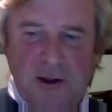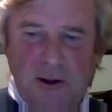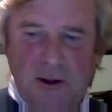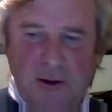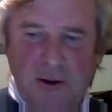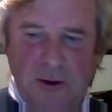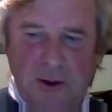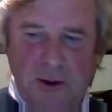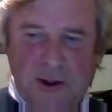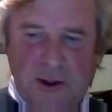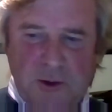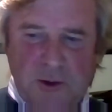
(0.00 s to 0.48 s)

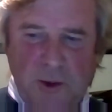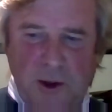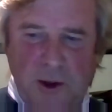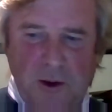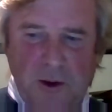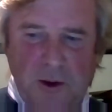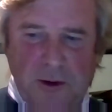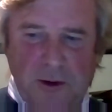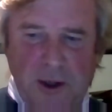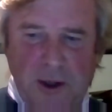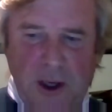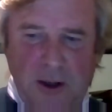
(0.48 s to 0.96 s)
who, as we
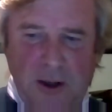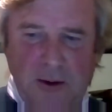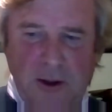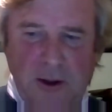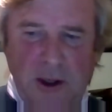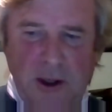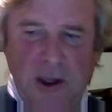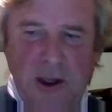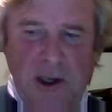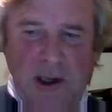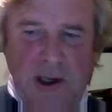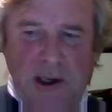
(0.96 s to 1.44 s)
all know,
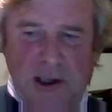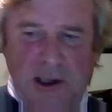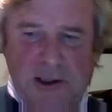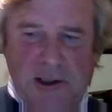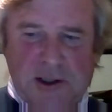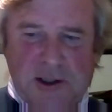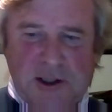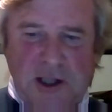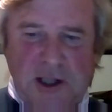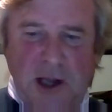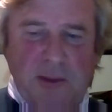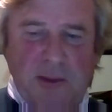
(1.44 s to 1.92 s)

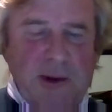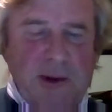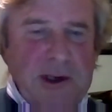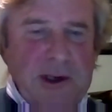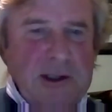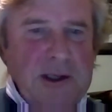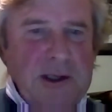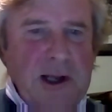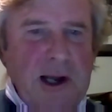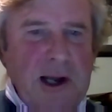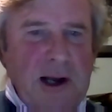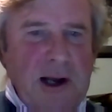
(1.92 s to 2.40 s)
is
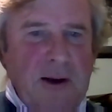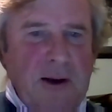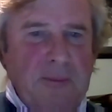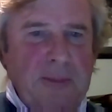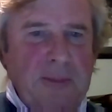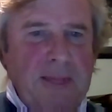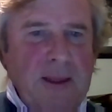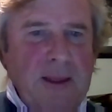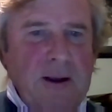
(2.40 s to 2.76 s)
stepping down.